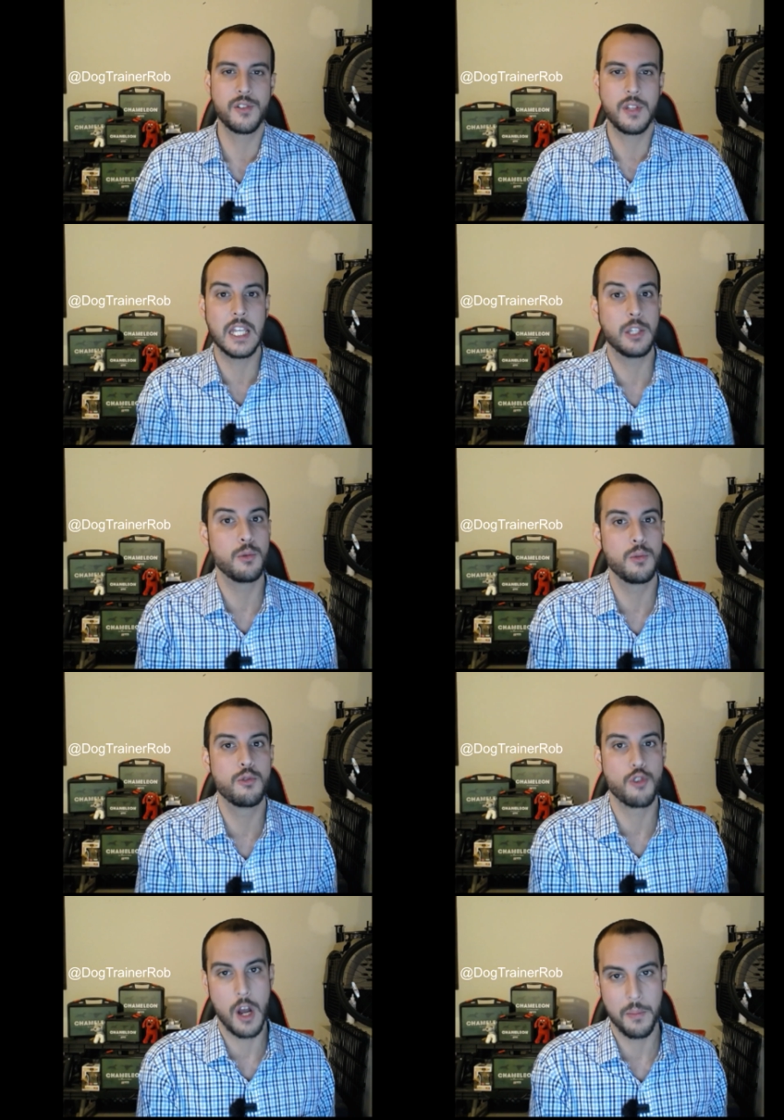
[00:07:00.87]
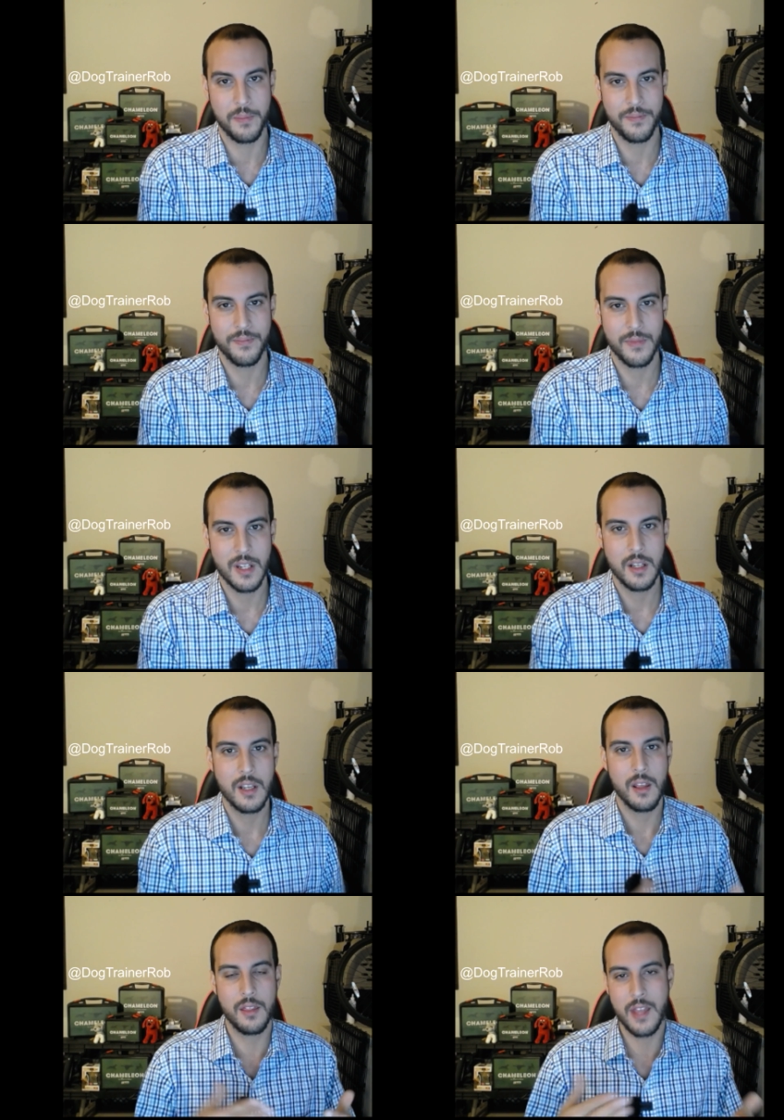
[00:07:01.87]
that you do drop.
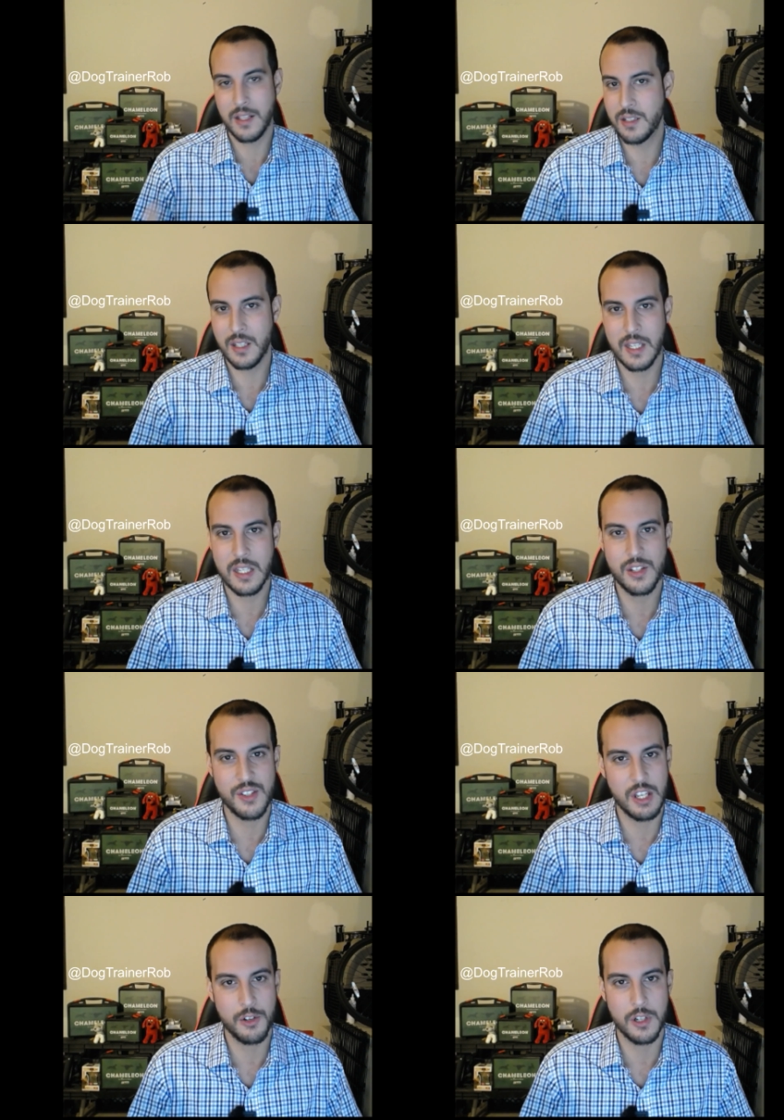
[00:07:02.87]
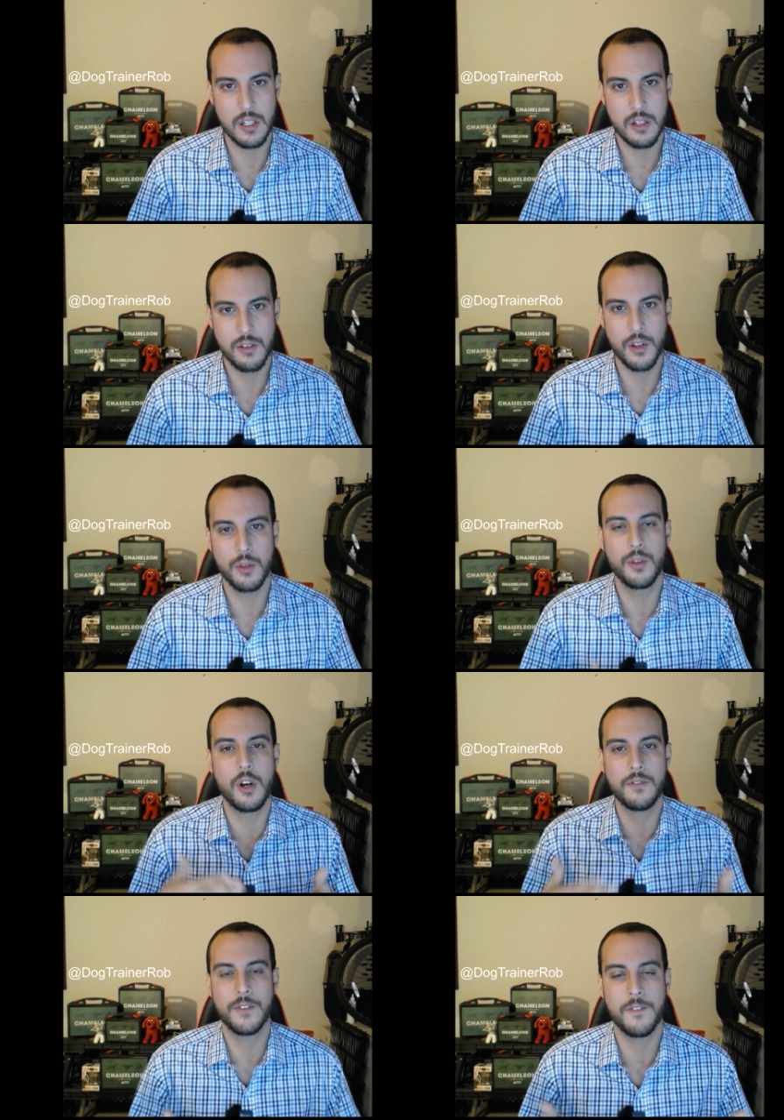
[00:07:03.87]
That's the key secret, the
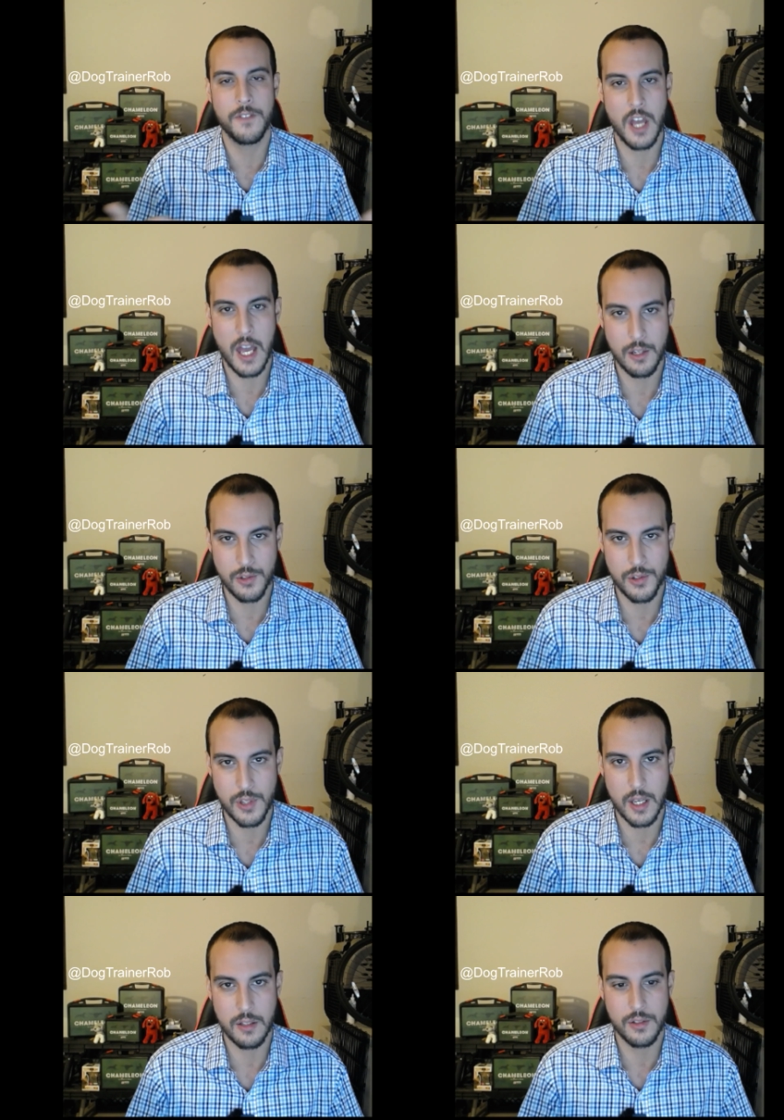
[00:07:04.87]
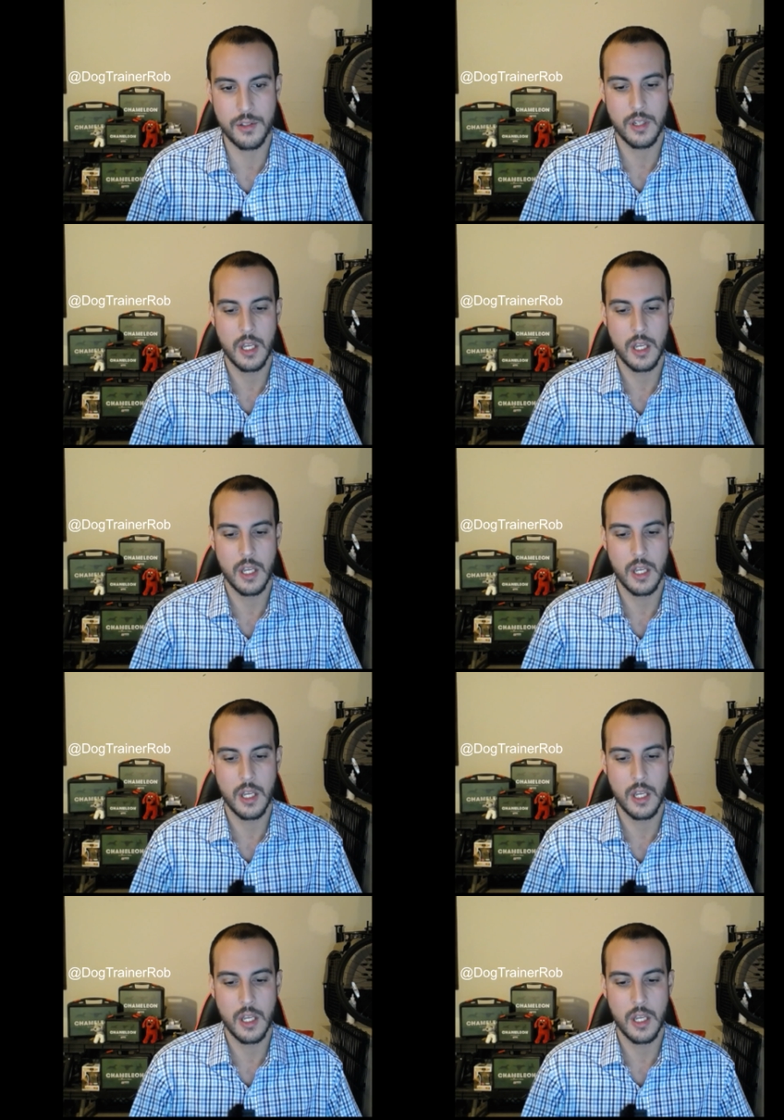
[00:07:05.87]
love of the exercise.